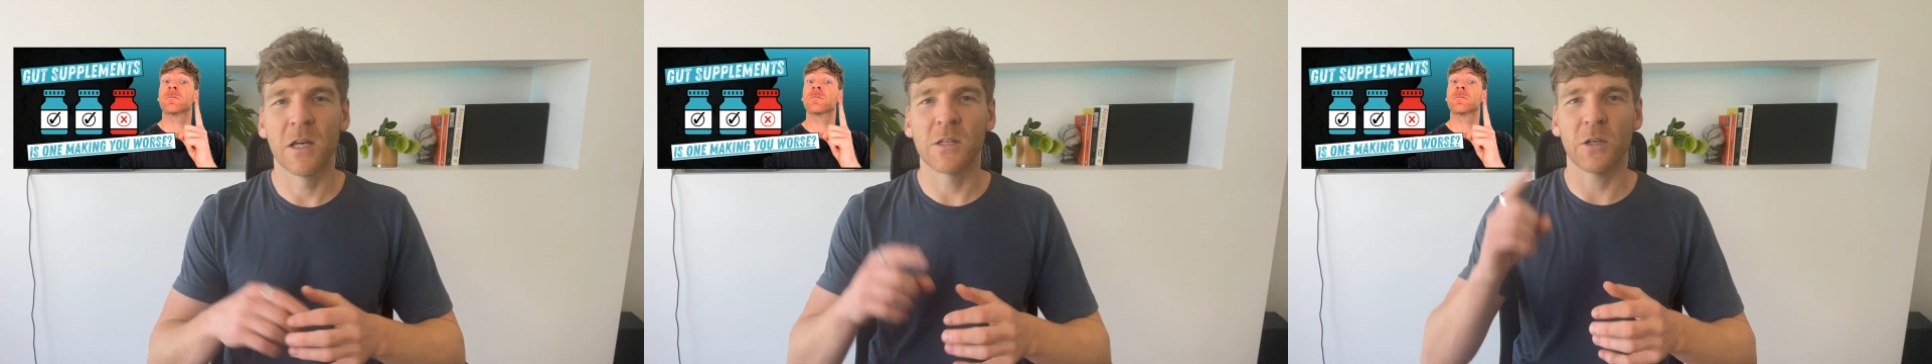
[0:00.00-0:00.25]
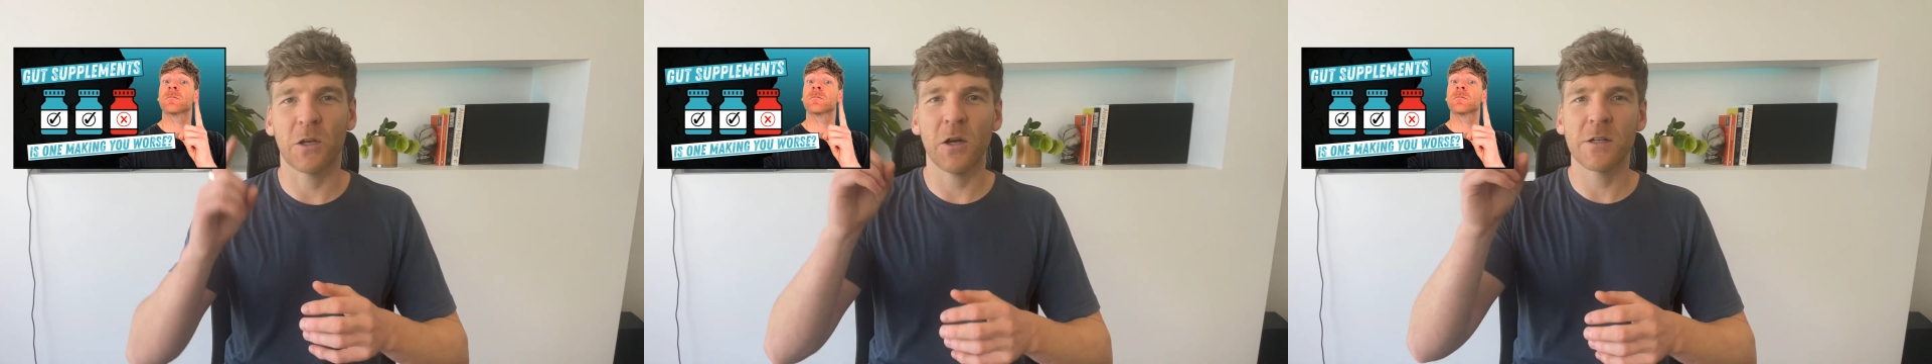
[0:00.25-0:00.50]

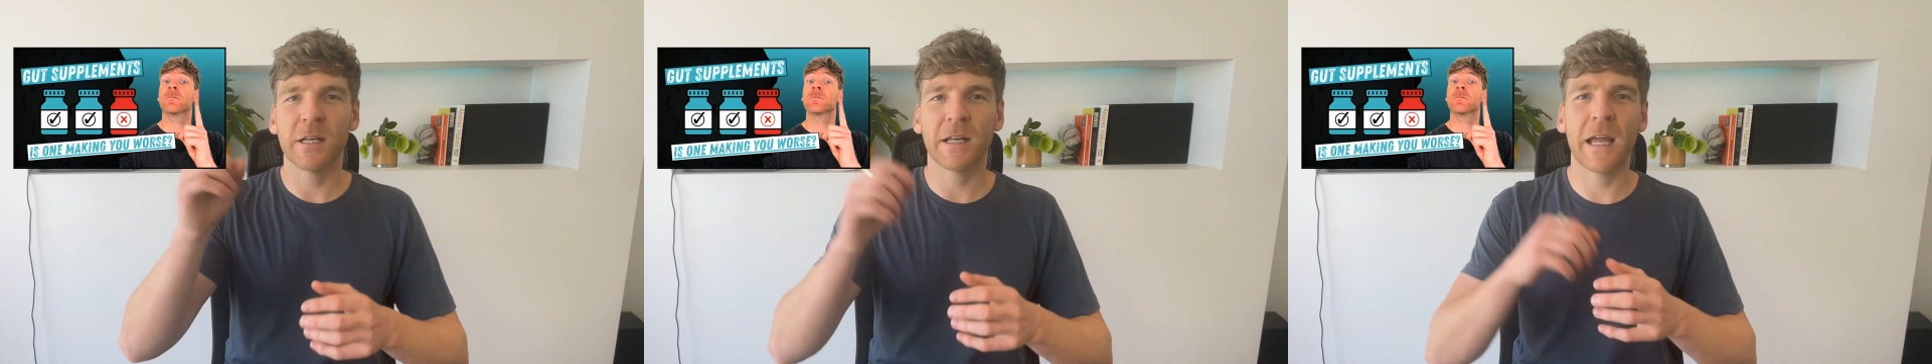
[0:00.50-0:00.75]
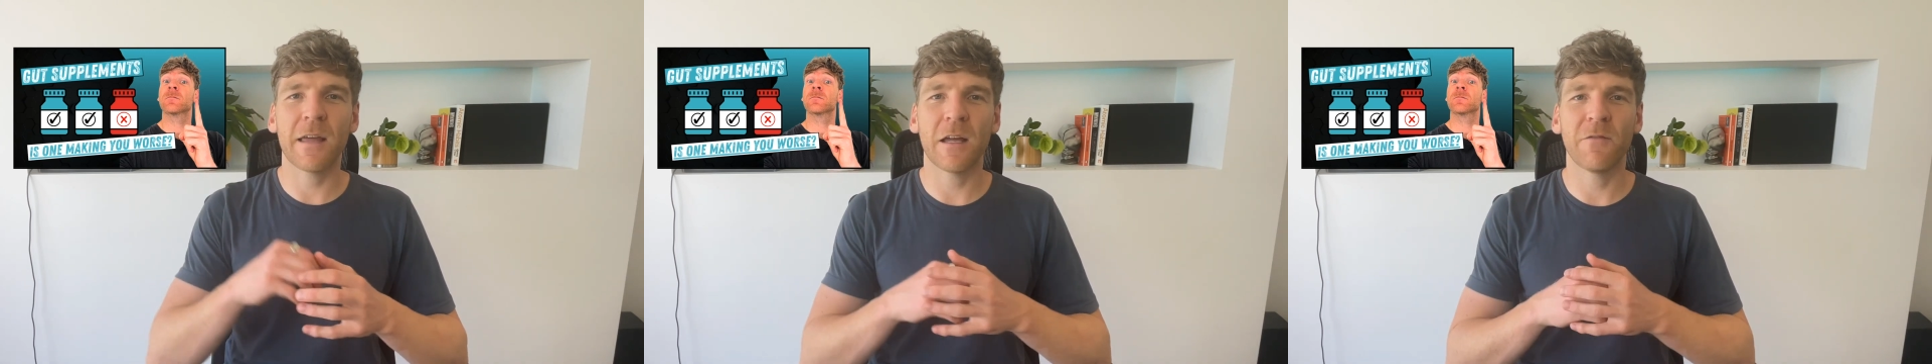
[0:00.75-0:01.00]
So go check
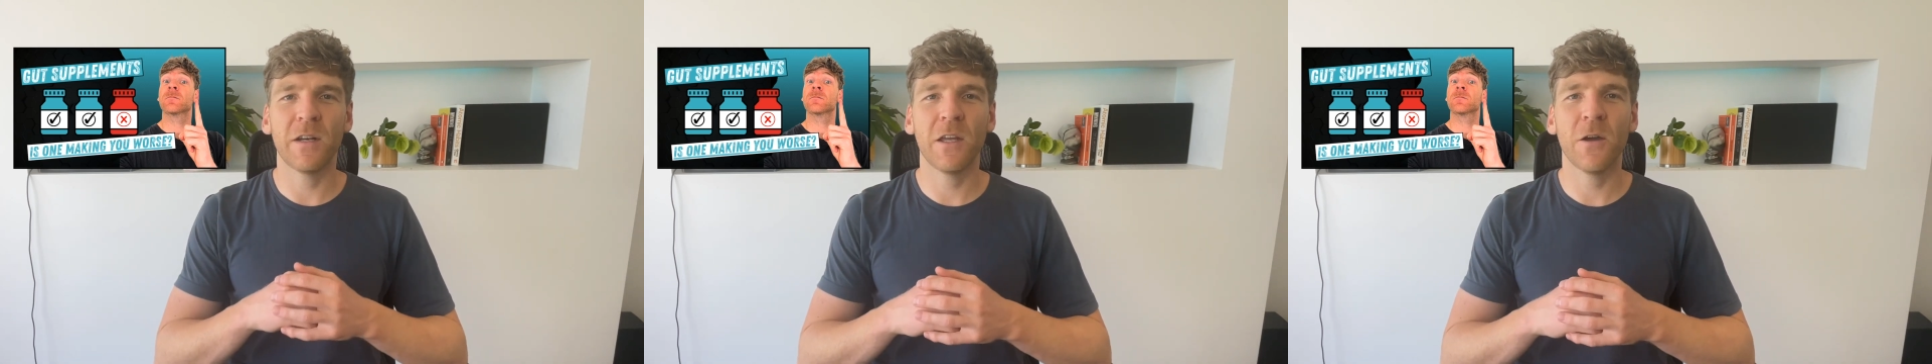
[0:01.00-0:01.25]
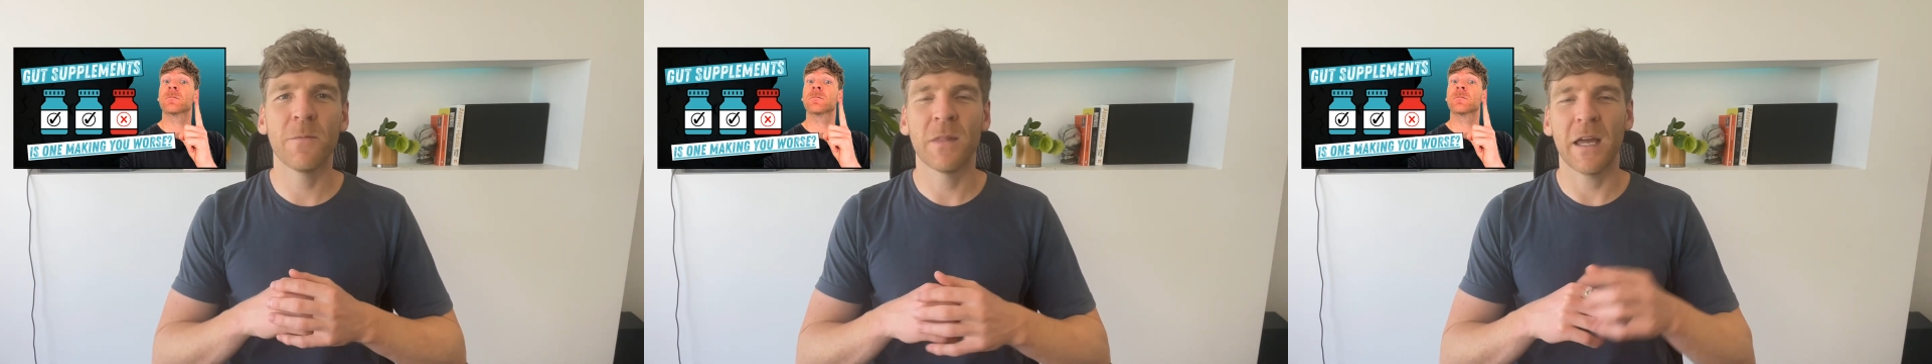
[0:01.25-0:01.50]
out that
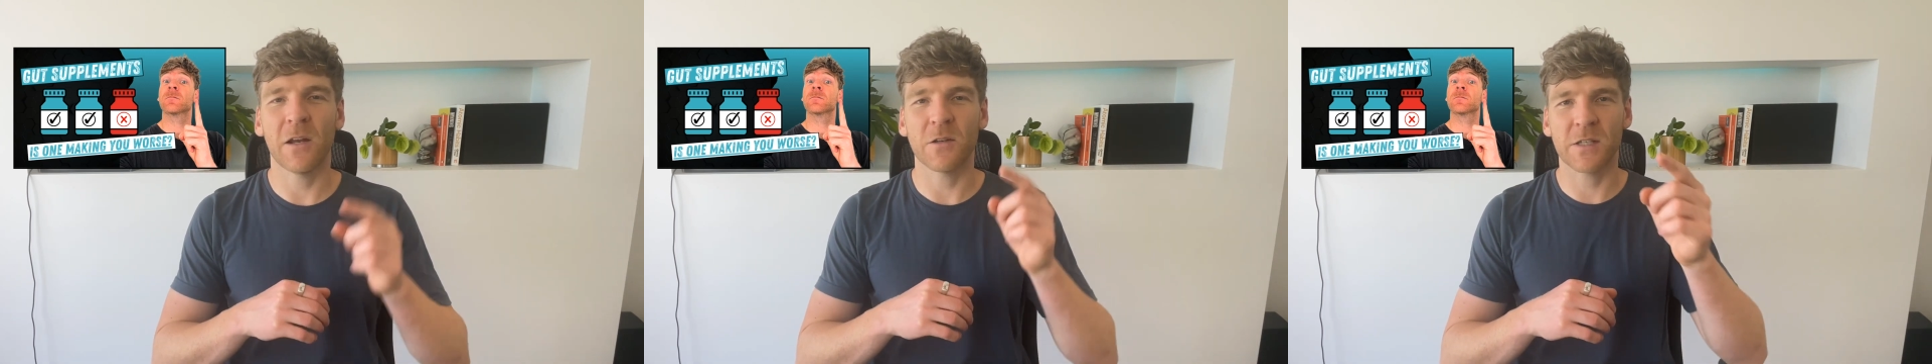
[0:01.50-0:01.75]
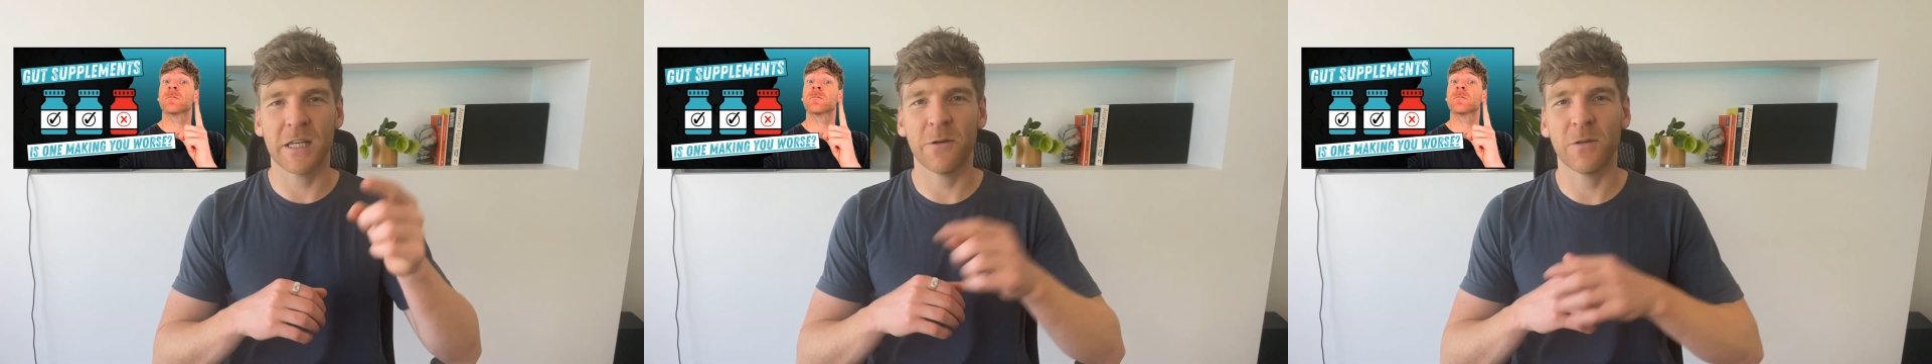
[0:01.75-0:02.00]
video and I'll
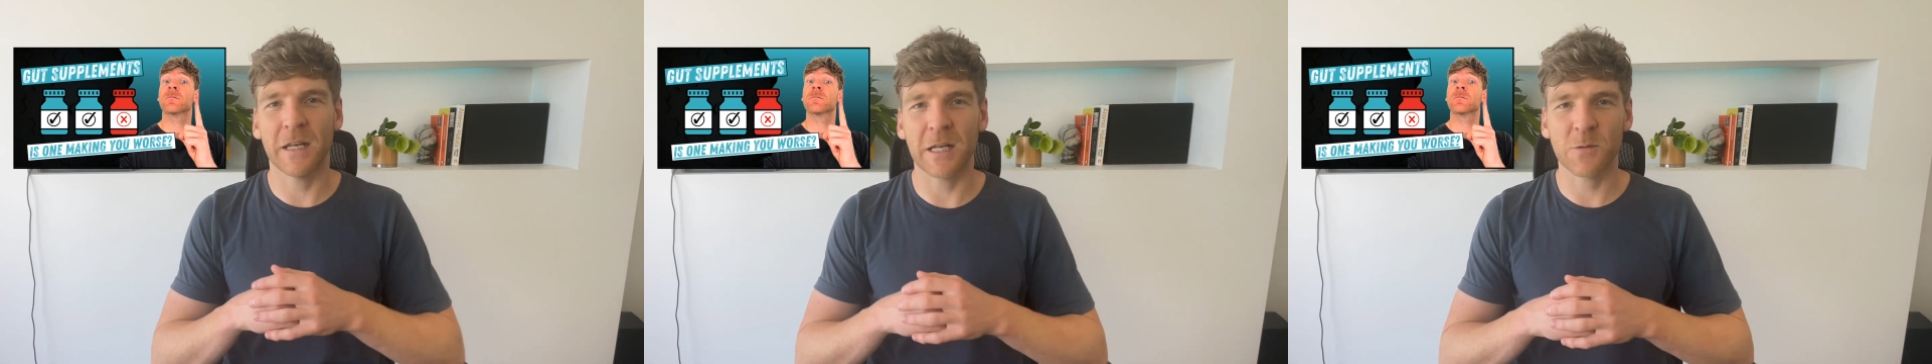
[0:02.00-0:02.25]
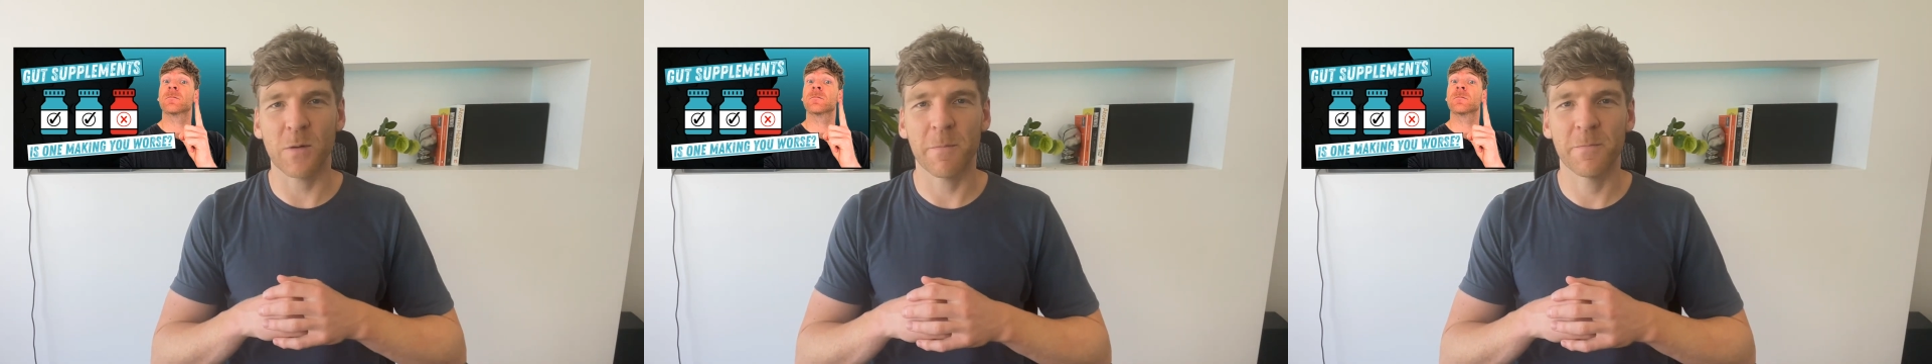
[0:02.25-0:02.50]
see you in the
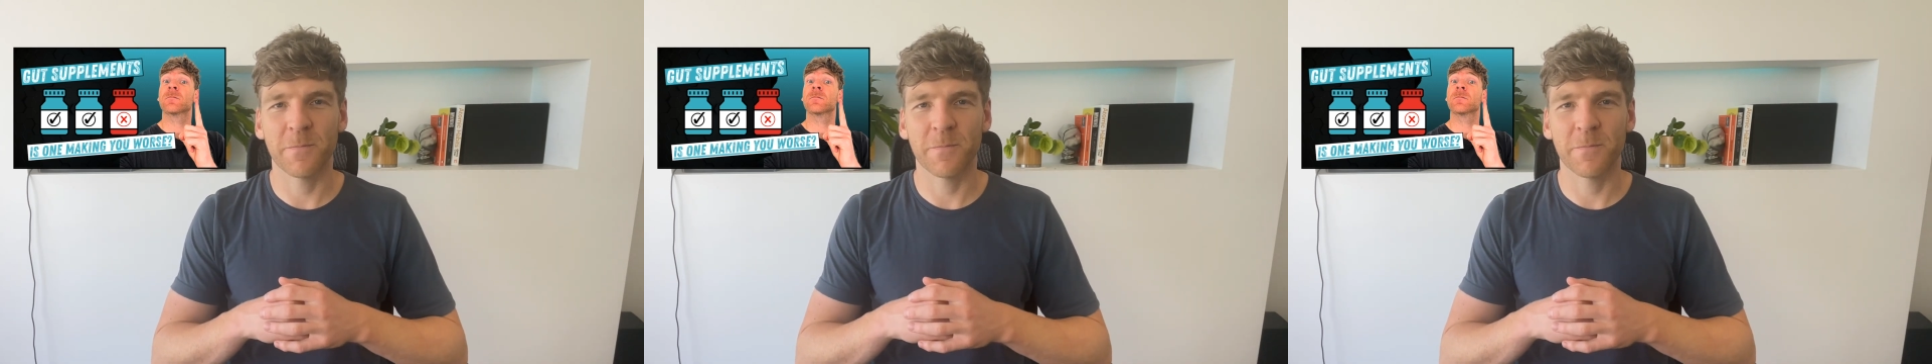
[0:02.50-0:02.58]
next one.